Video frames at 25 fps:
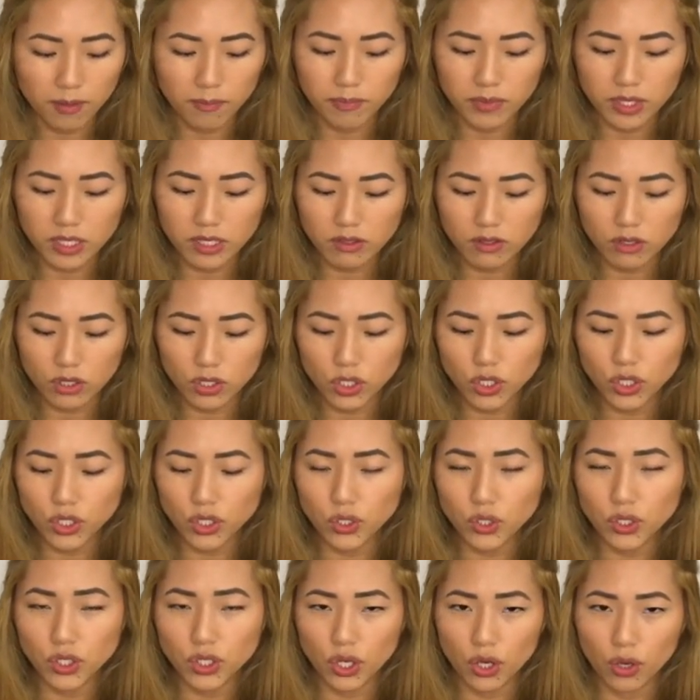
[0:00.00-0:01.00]
These are
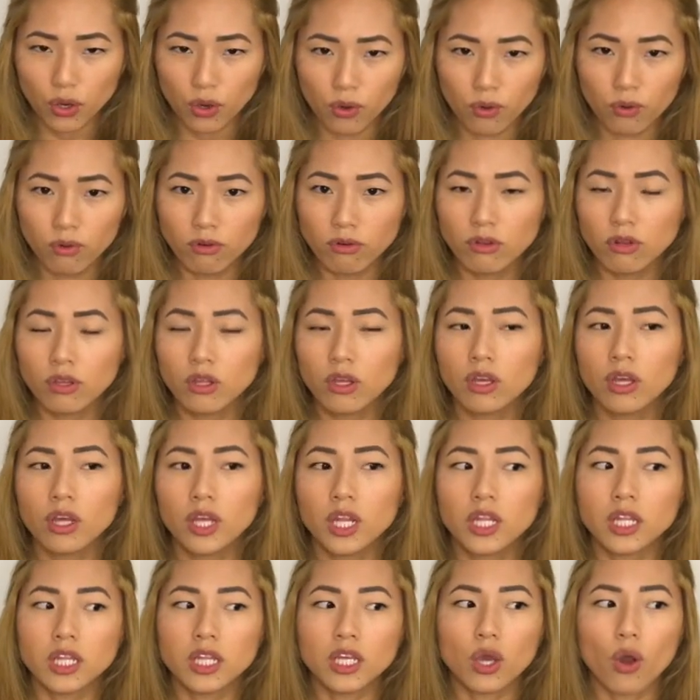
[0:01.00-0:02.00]
to tone
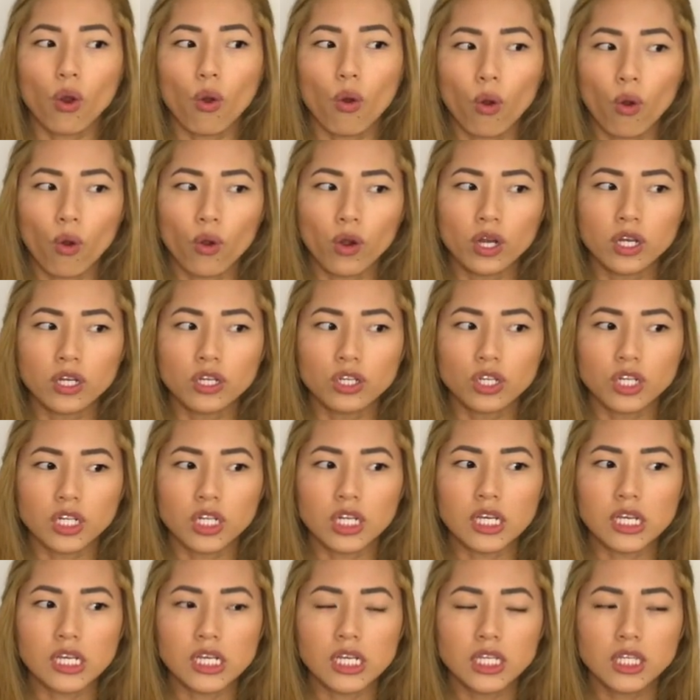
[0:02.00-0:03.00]
the
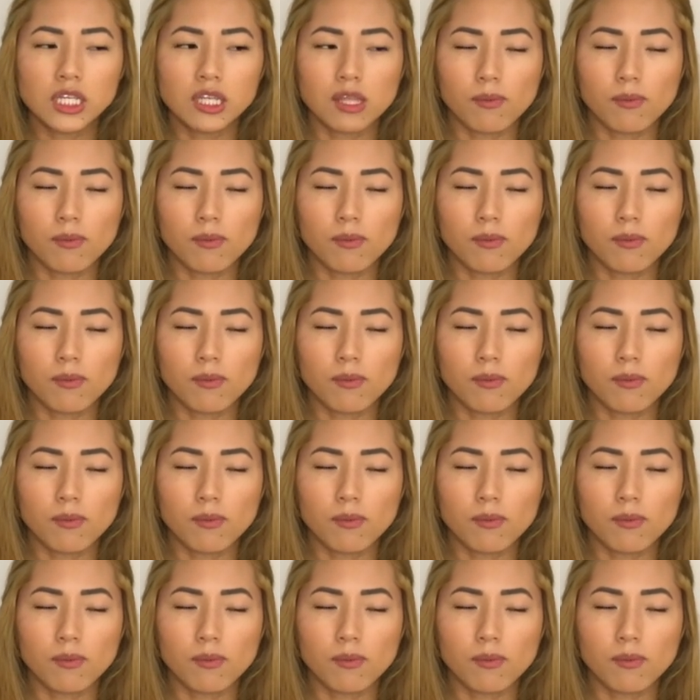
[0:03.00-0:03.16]
orangeness,